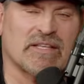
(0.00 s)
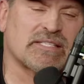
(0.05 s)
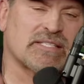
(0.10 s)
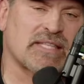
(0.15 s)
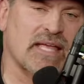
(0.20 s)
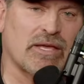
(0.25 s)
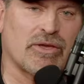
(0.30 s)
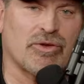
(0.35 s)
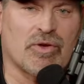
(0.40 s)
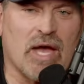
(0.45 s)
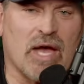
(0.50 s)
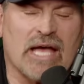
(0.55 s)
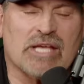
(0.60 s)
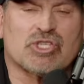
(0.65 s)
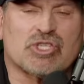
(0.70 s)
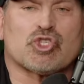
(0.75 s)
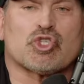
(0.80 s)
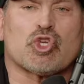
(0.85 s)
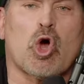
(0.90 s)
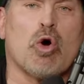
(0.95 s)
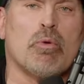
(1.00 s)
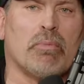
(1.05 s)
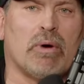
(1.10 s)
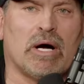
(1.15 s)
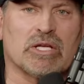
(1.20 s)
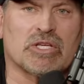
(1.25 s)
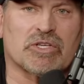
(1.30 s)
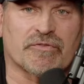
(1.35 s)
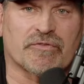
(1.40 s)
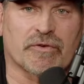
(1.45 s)
Thank you guys so
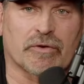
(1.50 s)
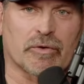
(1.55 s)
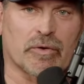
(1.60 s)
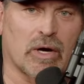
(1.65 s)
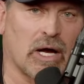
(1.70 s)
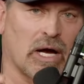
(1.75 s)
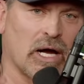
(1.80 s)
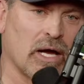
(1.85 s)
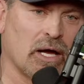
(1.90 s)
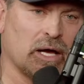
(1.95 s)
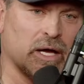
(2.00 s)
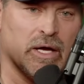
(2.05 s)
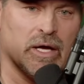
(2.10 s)
much for